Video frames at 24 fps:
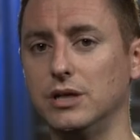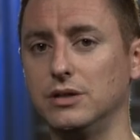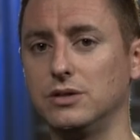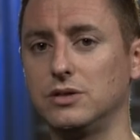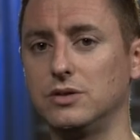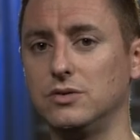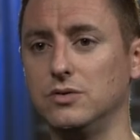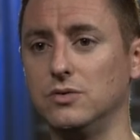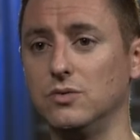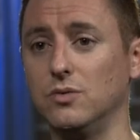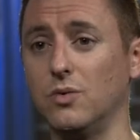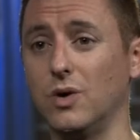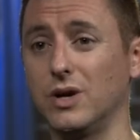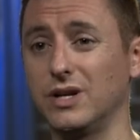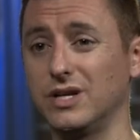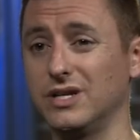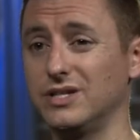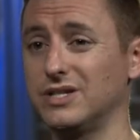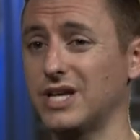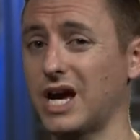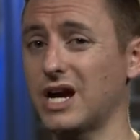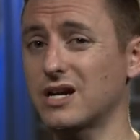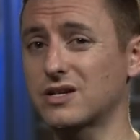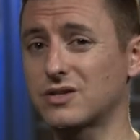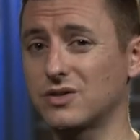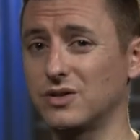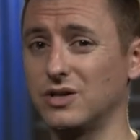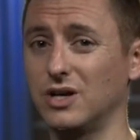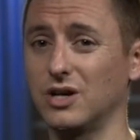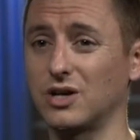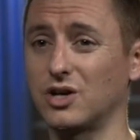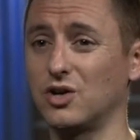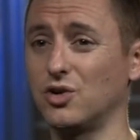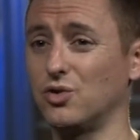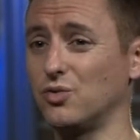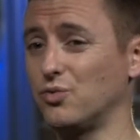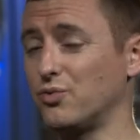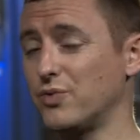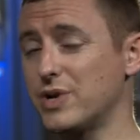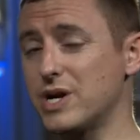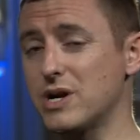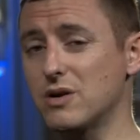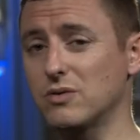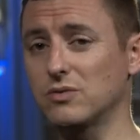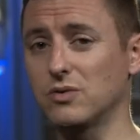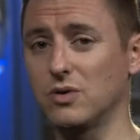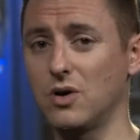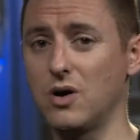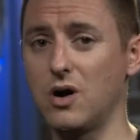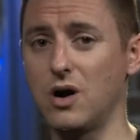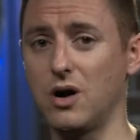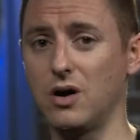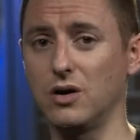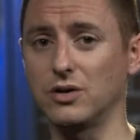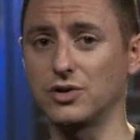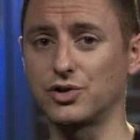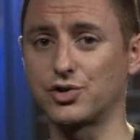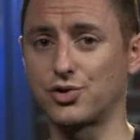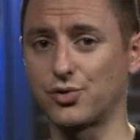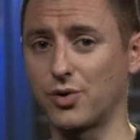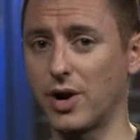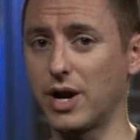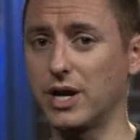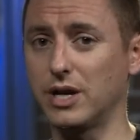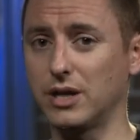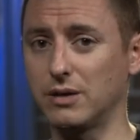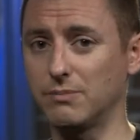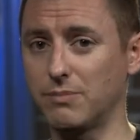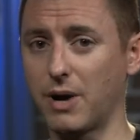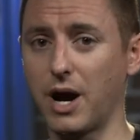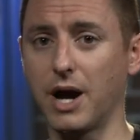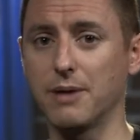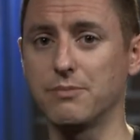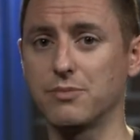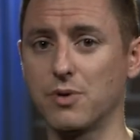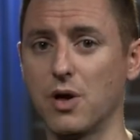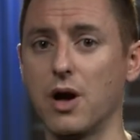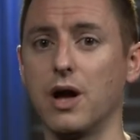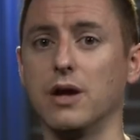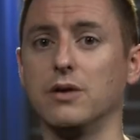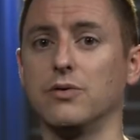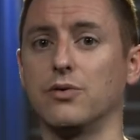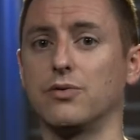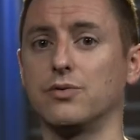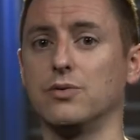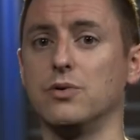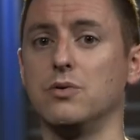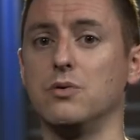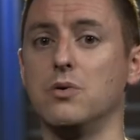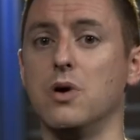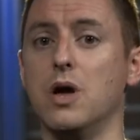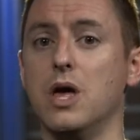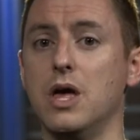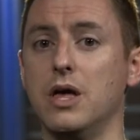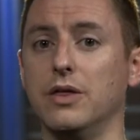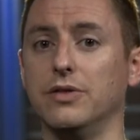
into what is actually a career long training pipeline through